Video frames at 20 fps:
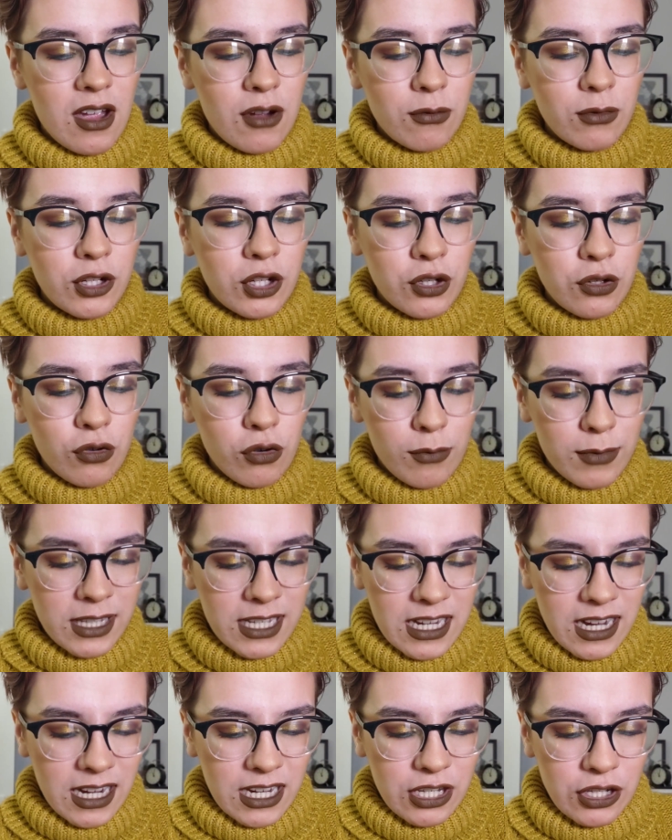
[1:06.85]
which
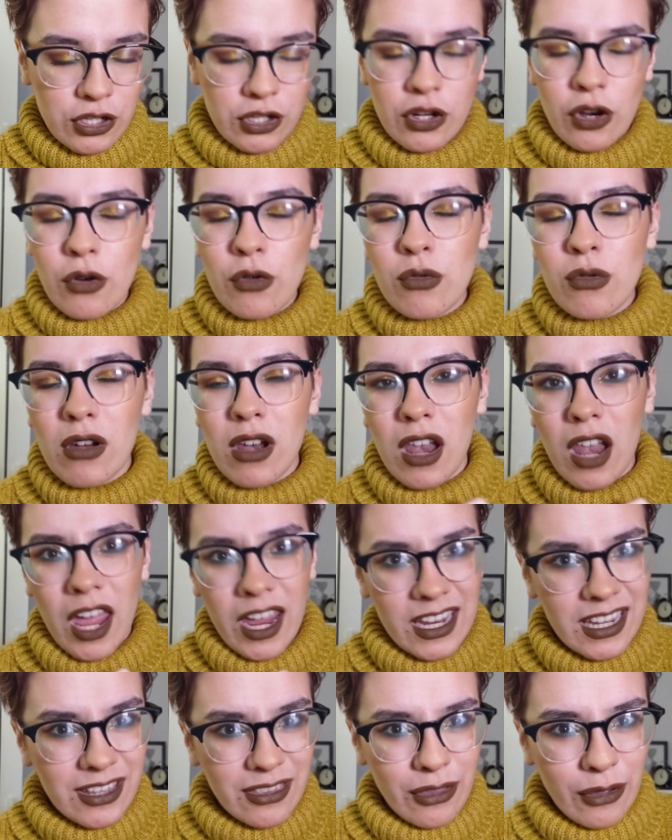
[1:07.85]
normally I don't
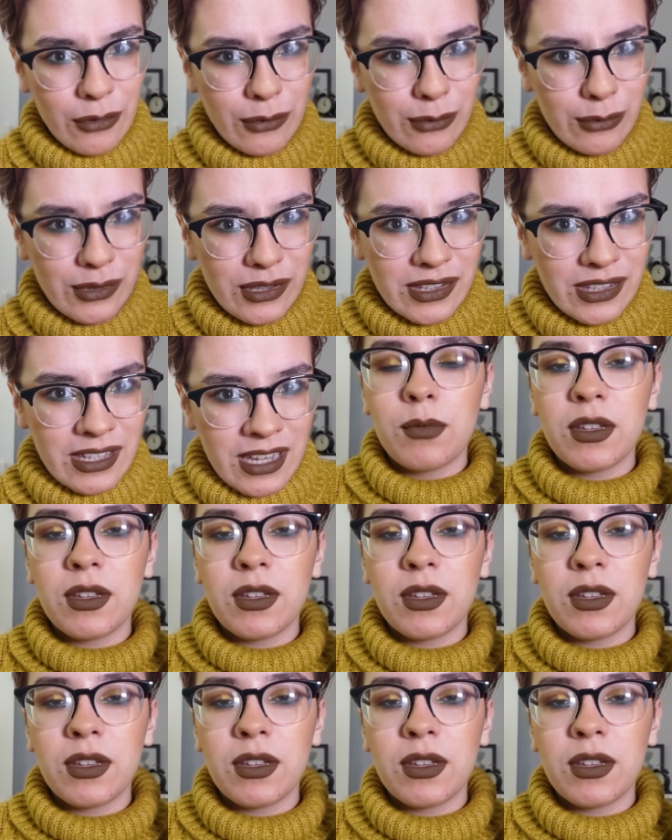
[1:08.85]
like those.